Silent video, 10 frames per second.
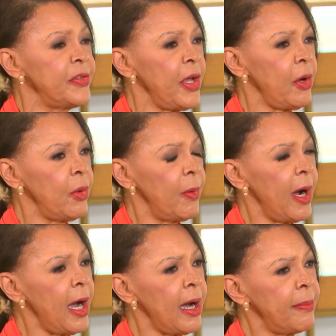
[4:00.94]
So
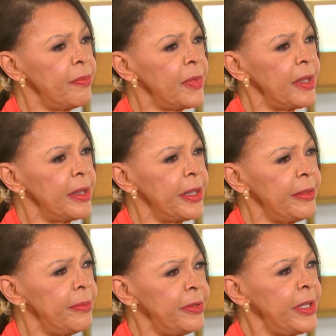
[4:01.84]
um,
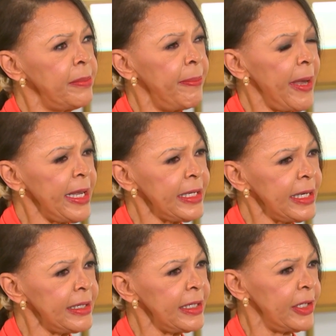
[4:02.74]
the
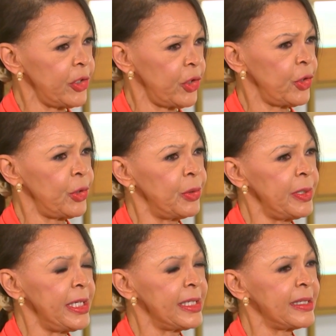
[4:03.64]
banking
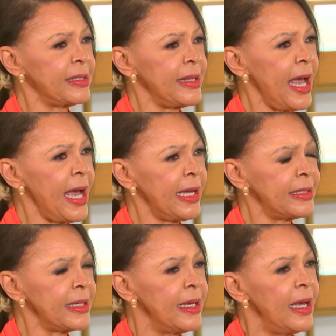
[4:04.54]
issue is
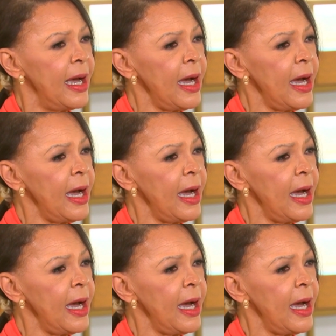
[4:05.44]
that